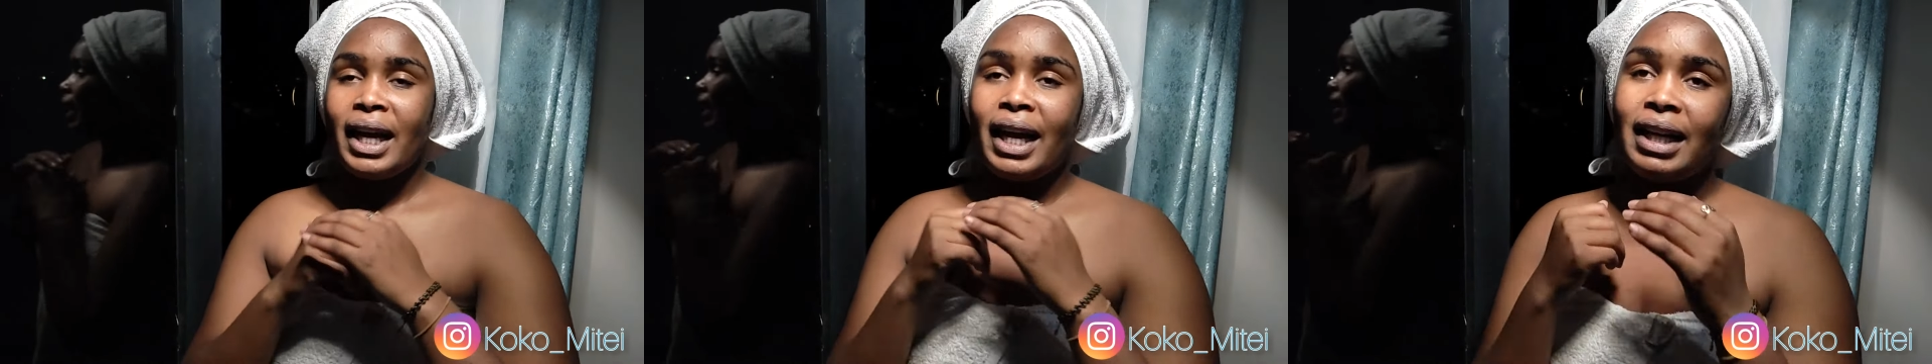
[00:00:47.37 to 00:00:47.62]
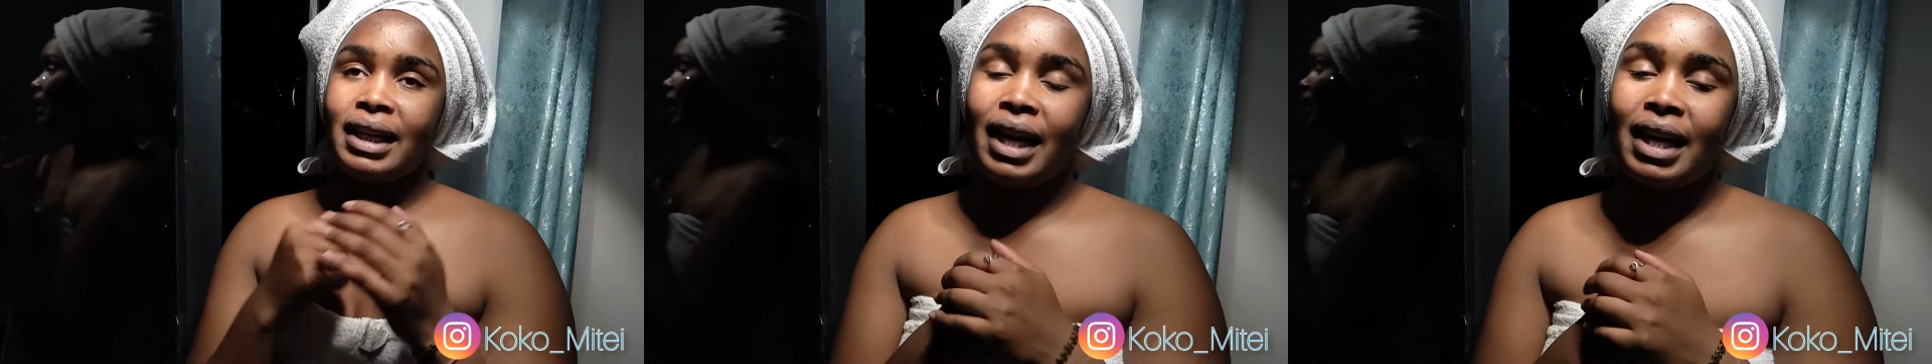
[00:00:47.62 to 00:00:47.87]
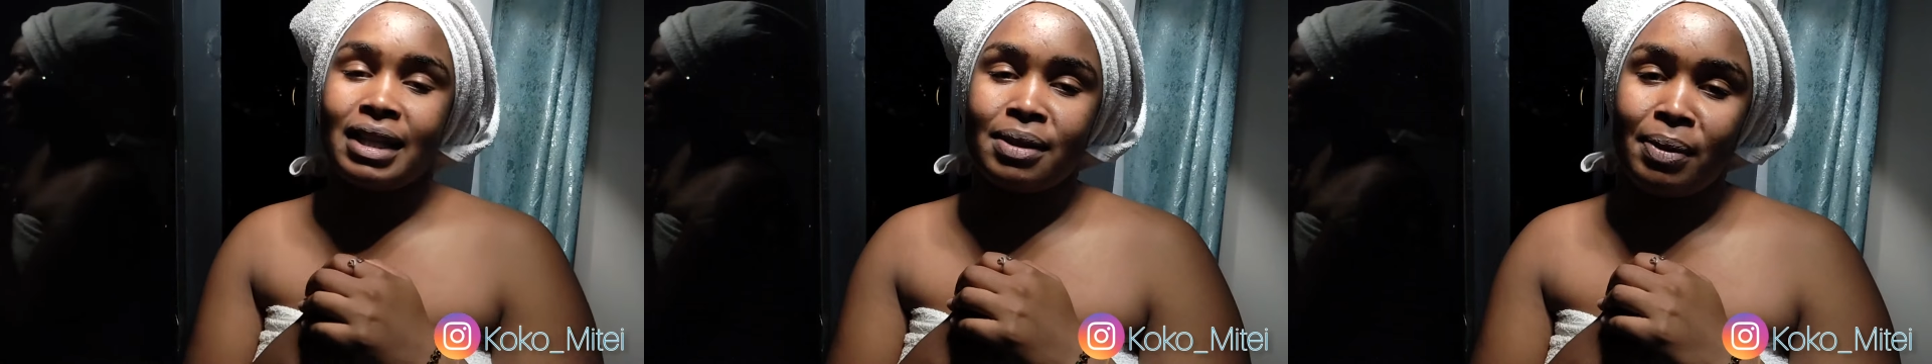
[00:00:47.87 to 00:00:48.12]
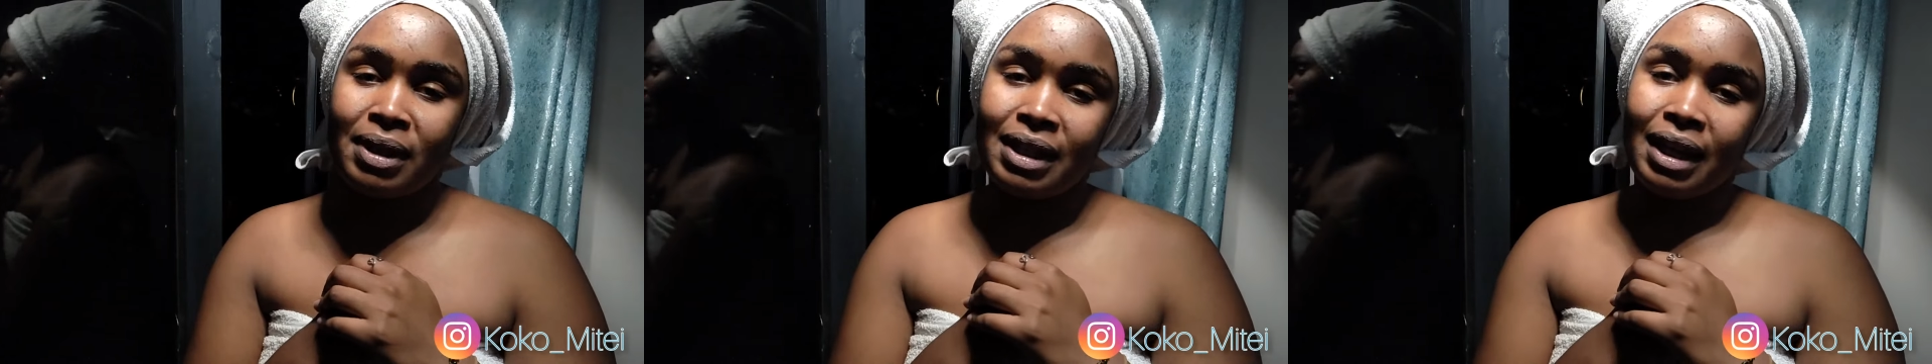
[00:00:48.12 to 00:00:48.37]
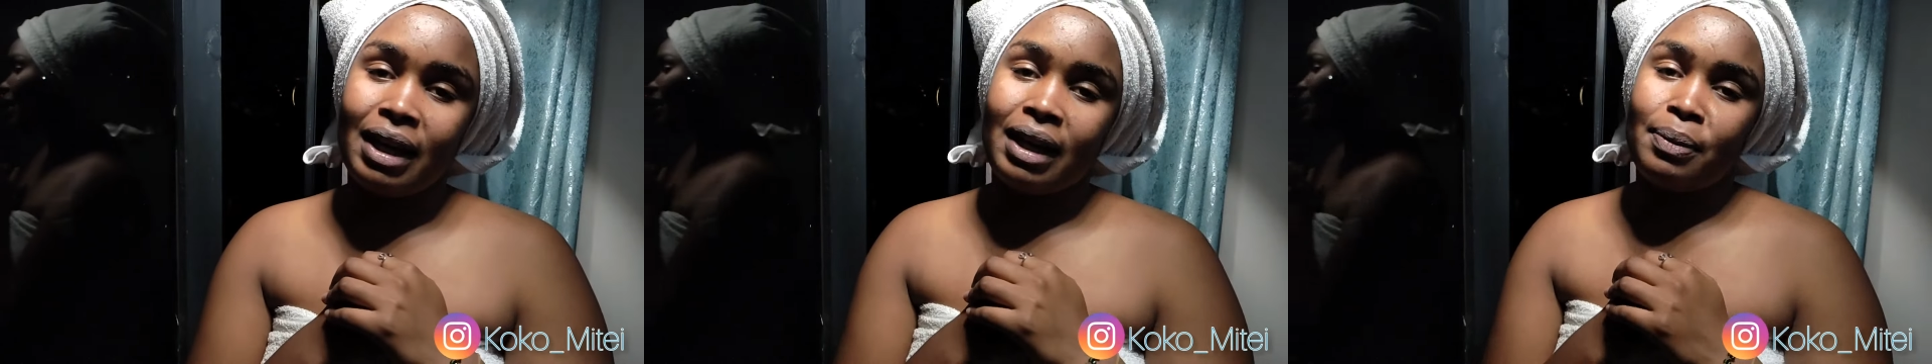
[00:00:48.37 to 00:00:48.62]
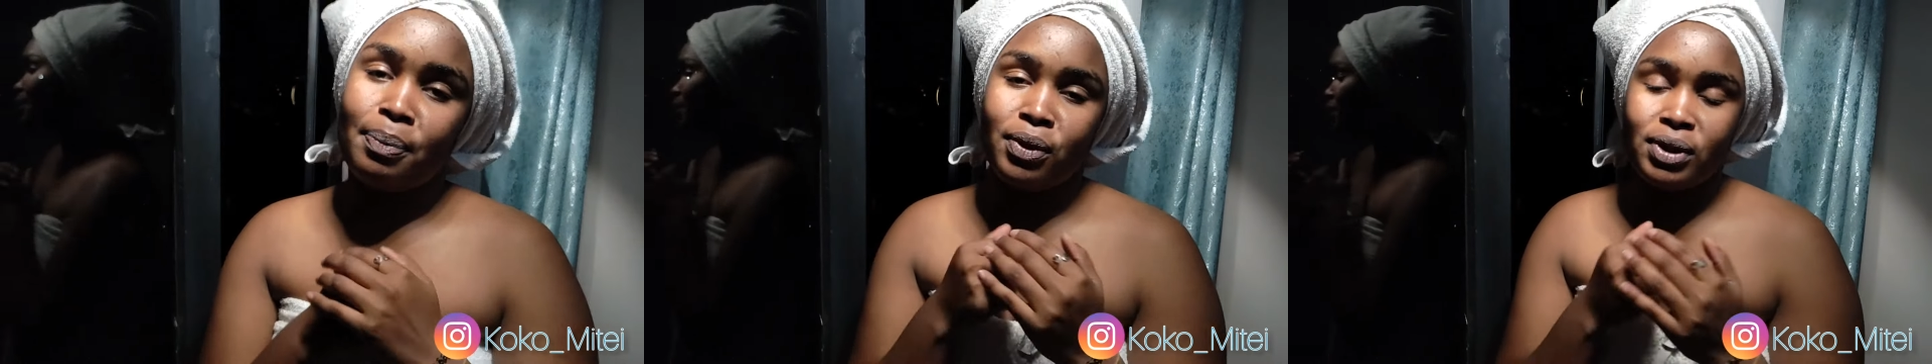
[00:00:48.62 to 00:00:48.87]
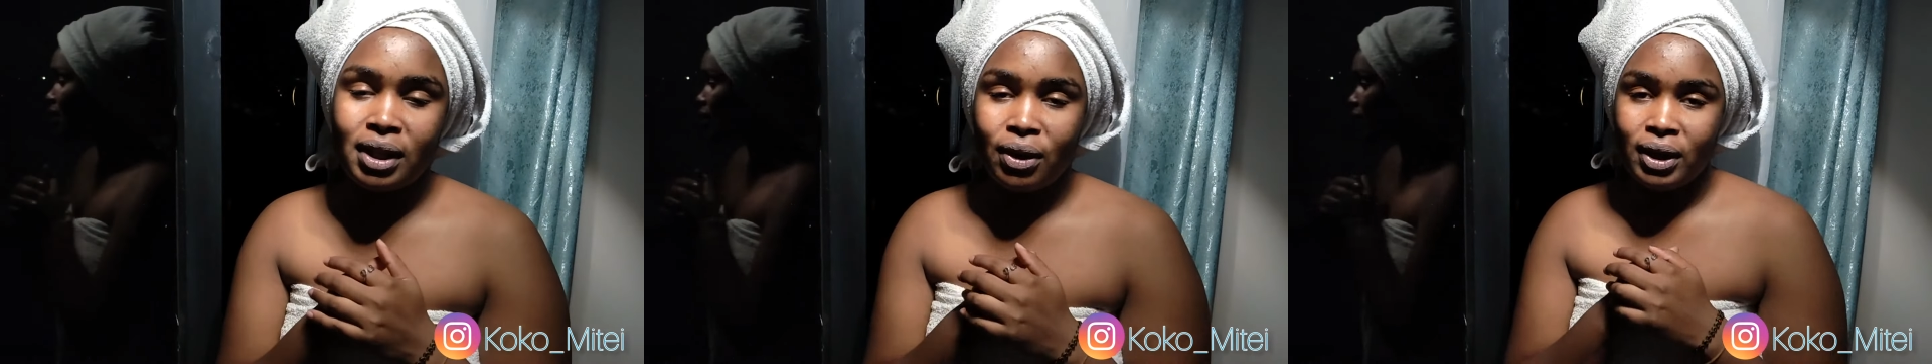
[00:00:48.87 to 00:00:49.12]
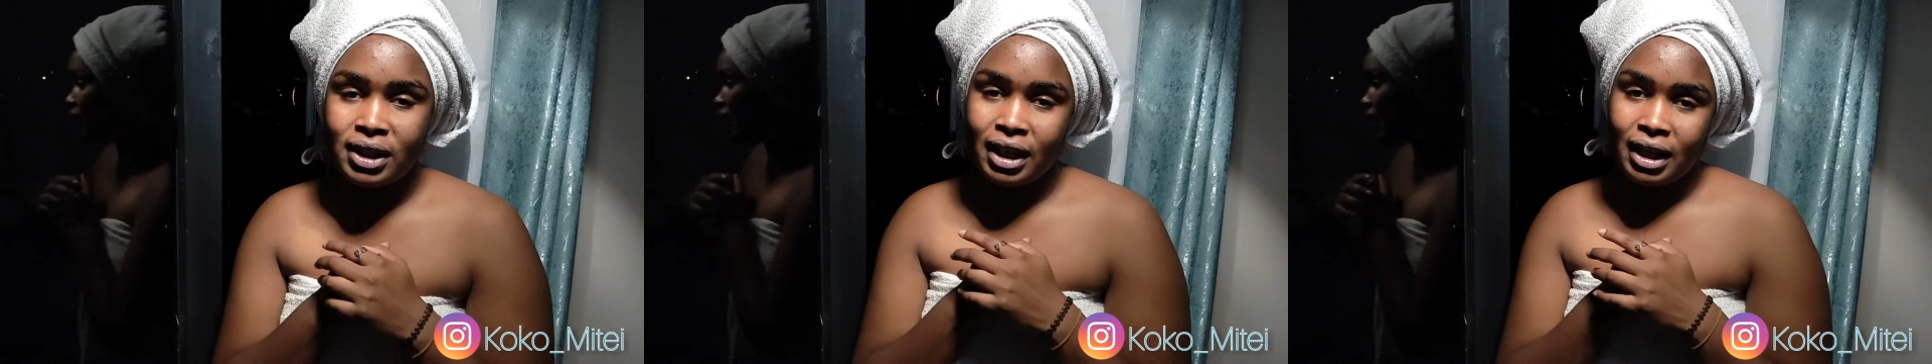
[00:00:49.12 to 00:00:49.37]
And guys, maze boost
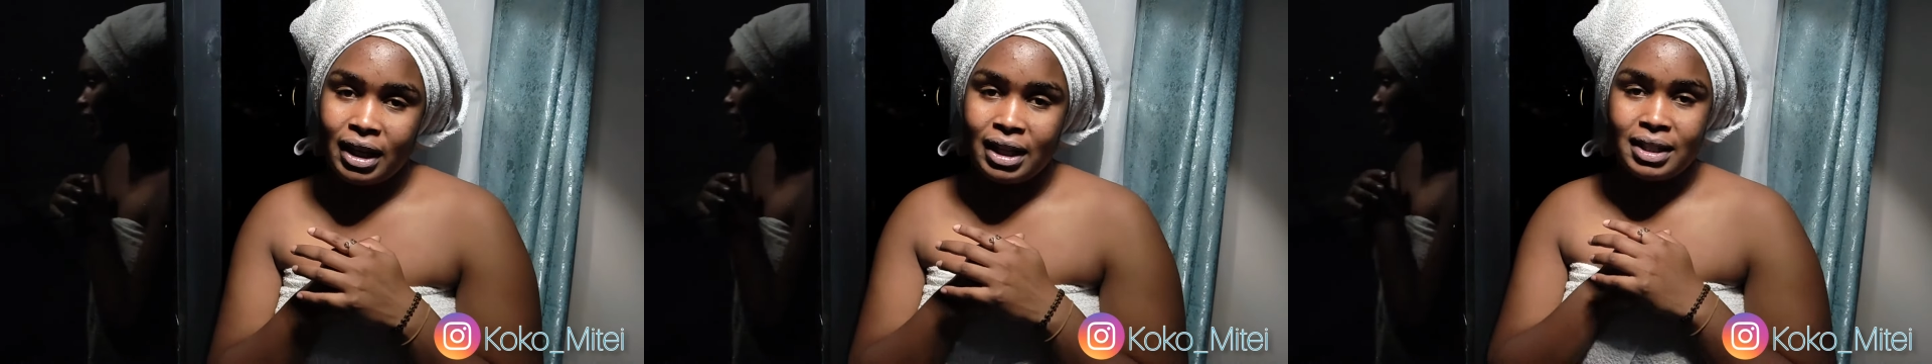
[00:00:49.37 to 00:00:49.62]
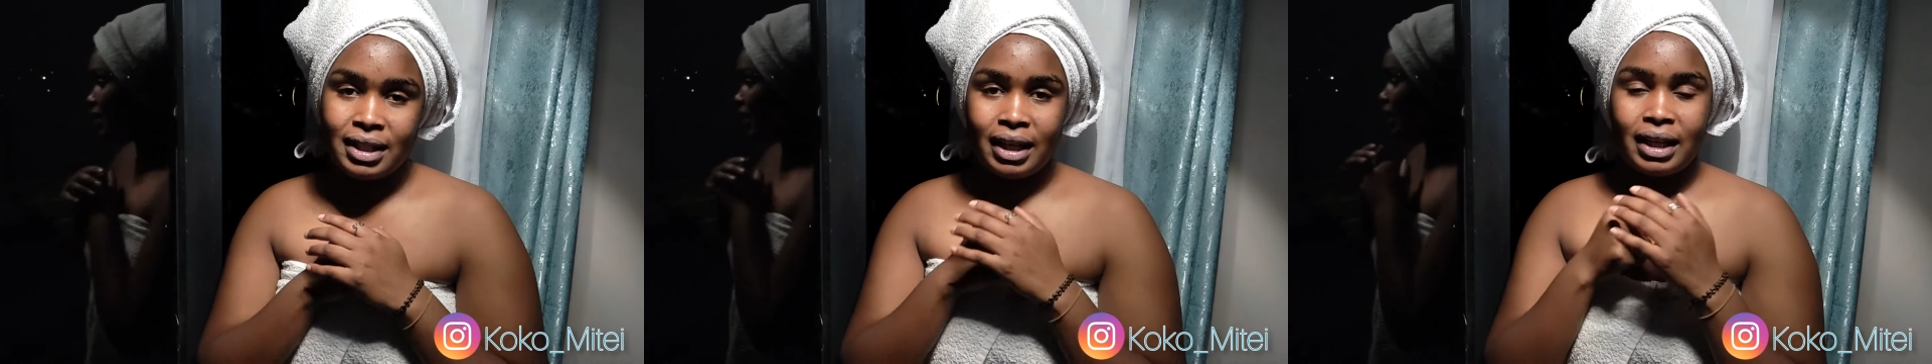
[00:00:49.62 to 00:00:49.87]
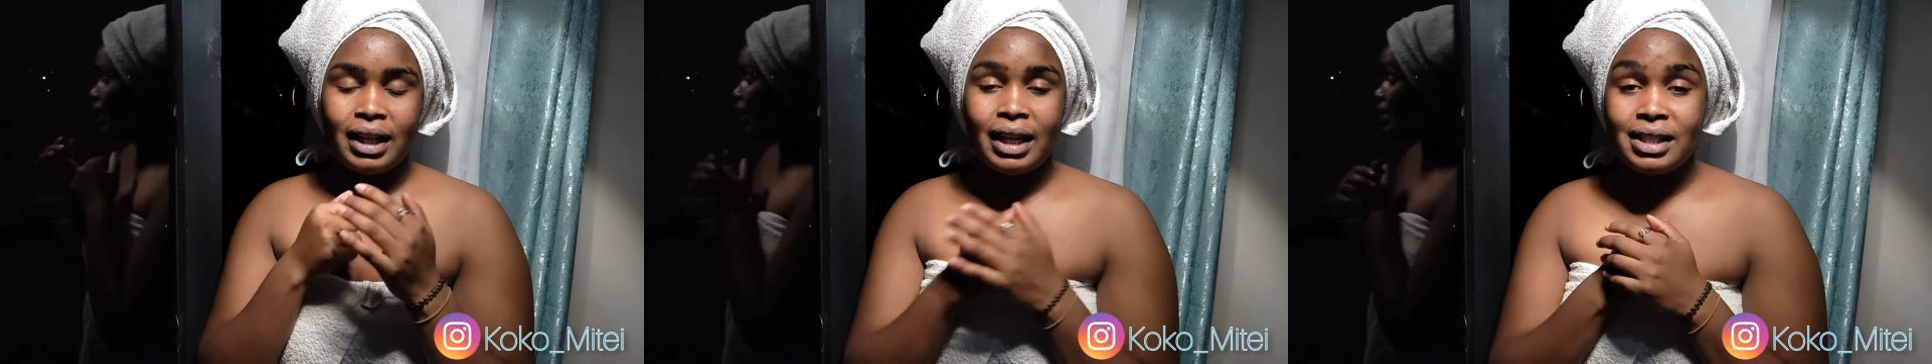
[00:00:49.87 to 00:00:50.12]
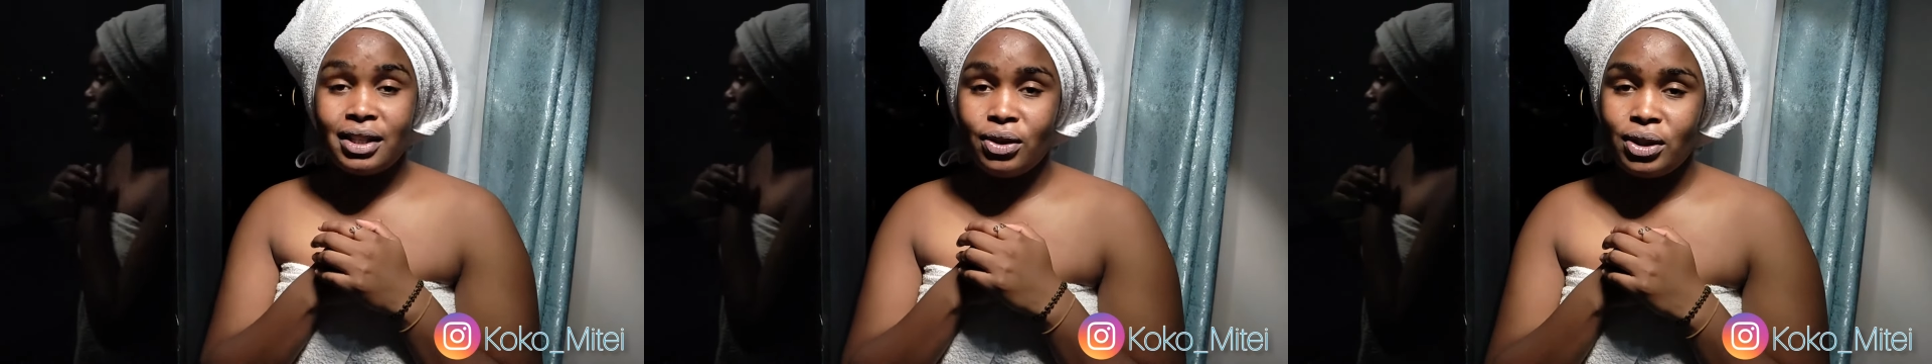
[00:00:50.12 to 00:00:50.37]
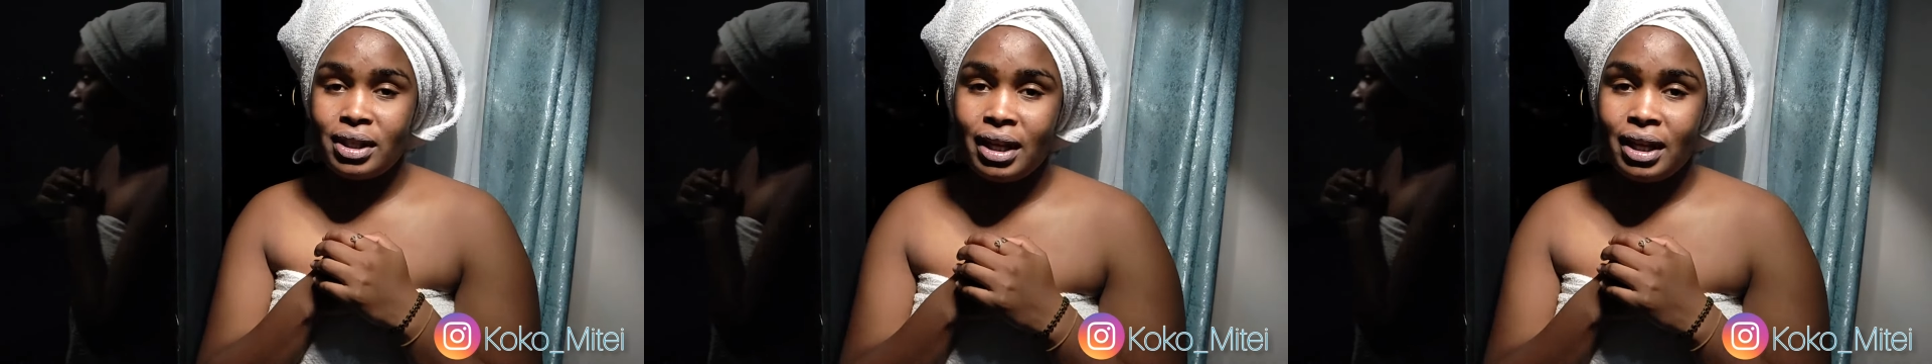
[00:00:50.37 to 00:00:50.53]
our channels and let's go.